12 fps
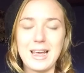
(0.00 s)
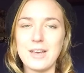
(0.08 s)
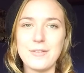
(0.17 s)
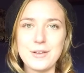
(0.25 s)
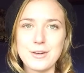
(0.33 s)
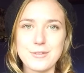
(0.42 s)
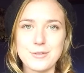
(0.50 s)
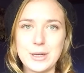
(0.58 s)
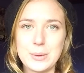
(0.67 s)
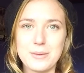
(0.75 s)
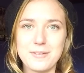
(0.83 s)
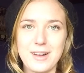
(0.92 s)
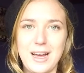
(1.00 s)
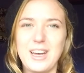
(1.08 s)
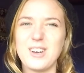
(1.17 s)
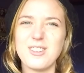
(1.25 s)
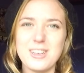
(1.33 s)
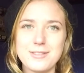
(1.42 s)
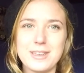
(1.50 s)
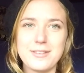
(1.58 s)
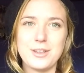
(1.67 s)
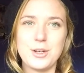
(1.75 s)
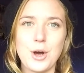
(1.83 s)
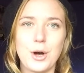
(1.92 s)
If you're a frequent flyer, or even
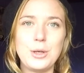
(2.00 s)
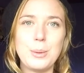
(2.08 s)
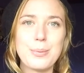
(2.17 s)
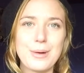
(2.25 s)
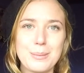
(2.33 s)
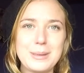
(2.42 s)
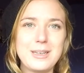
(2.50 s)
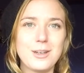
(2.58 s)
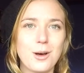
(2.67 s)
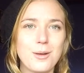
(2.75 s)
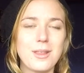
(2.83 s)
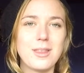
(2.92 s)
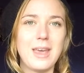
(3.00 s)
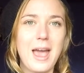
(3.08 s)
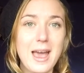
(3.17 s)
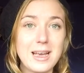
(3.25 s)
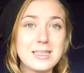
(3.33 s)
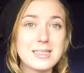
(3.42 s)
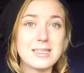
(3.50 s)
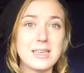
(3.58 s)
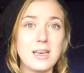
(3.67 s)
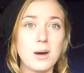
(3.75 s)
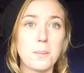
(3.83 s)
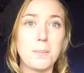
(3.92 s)
if you're not, you probably know that the
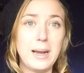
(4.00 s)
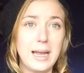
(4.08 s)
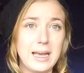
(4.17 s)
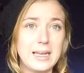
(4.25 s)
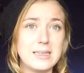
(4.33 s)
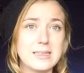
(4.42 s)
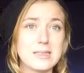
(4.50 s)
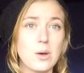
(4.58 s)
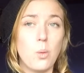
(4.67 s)
AC on planes,